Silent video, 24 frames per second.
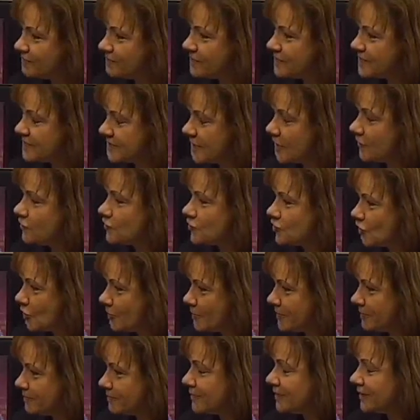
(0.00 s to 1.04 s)
I
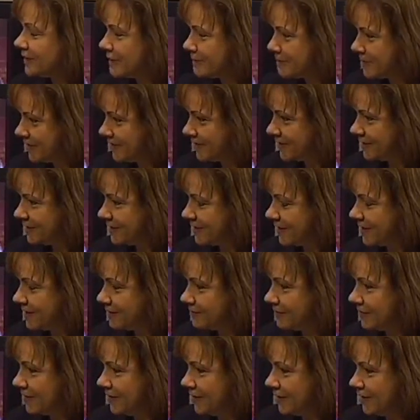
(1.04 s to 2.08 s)
self-term limited.
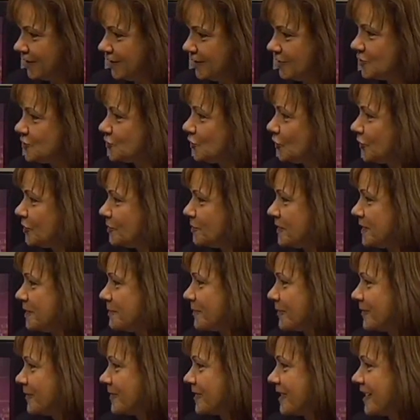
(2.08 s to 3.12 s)
I told the
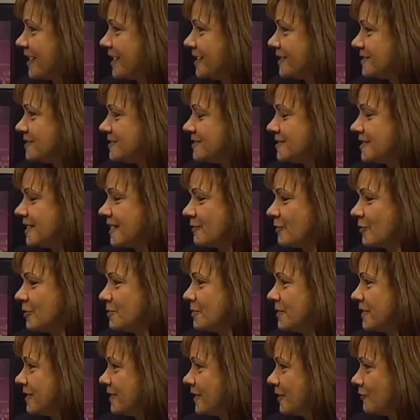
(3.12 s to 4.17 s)
people that I
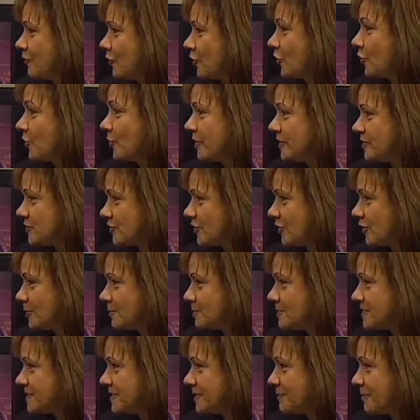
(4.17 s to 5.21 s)
would be there for three
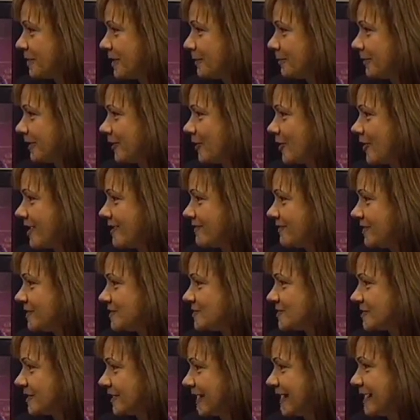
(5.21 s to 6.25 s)
terms in public
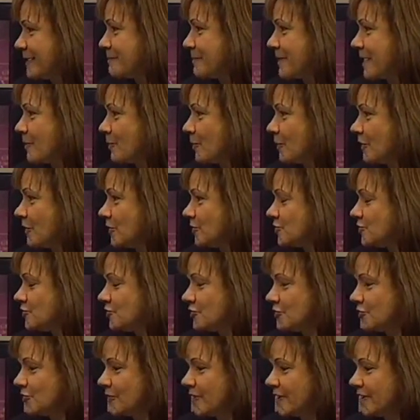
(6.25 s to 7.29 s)
office and kept my word
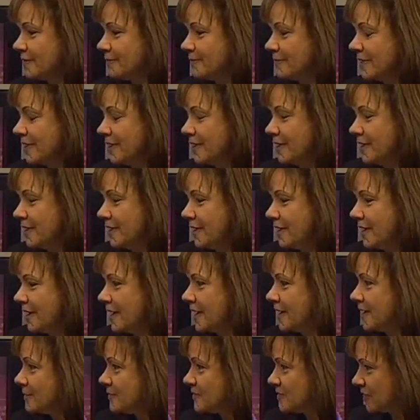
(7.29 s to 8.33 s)
to um,
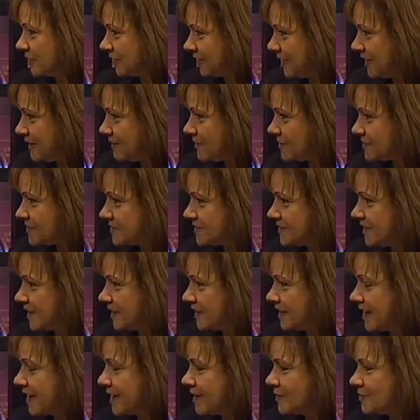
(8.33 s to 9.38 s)
uh, to leave the
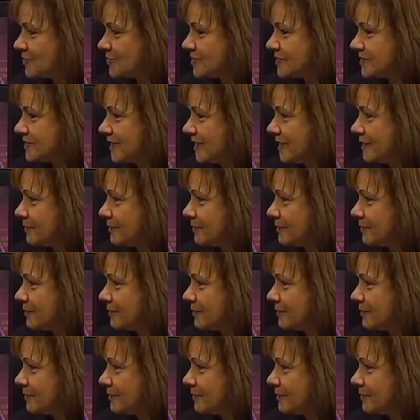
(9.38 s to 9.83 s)
state house.